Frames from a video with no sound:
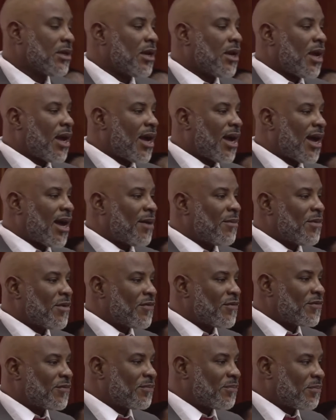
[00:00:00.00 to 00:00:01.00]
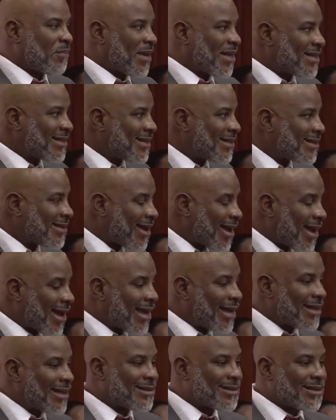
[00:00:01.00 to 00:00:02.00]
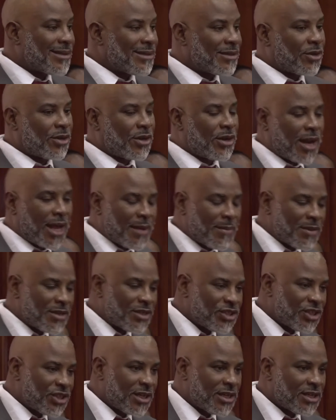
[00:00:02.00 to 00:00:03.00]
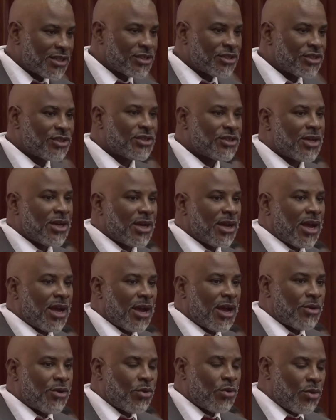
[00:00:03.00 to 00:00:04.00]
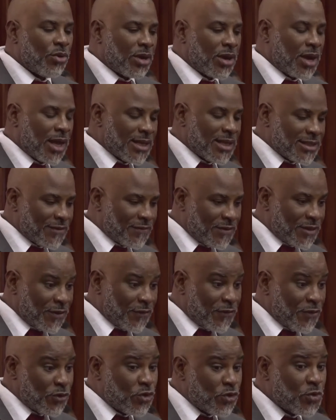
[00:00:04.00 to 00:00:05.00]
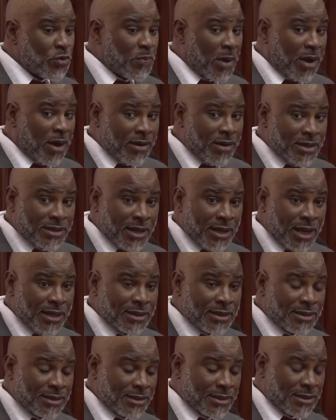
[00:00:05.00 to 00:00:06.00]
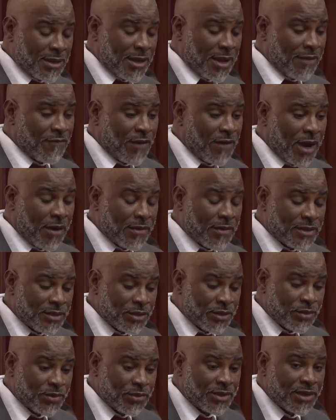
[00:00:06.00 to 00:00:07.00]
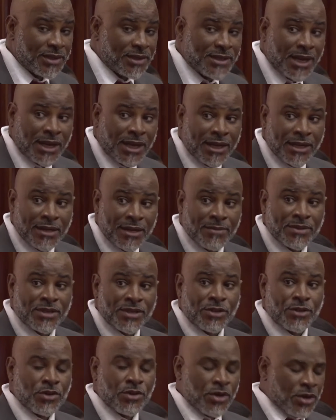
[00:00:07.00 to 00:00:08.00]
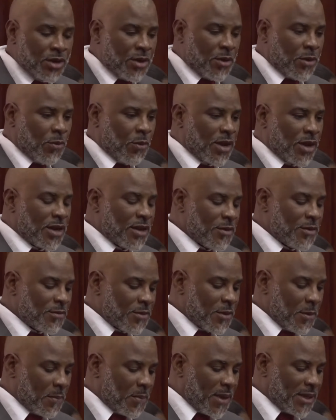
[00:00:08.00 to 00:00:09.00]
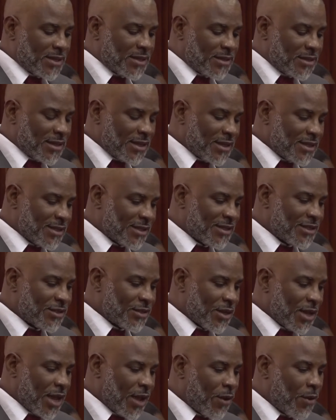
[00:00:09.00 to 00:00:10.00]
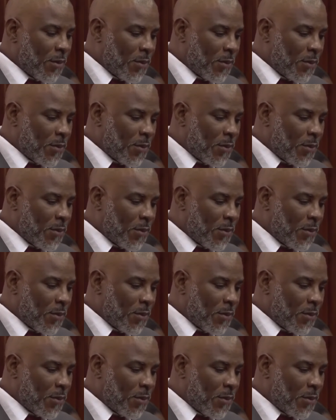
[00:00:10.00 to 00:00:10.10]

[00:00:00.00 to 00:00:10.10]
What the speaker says: with pesticides and climate change and all kinds of different new parasites and viruses which are attacking them. So one of the best things to help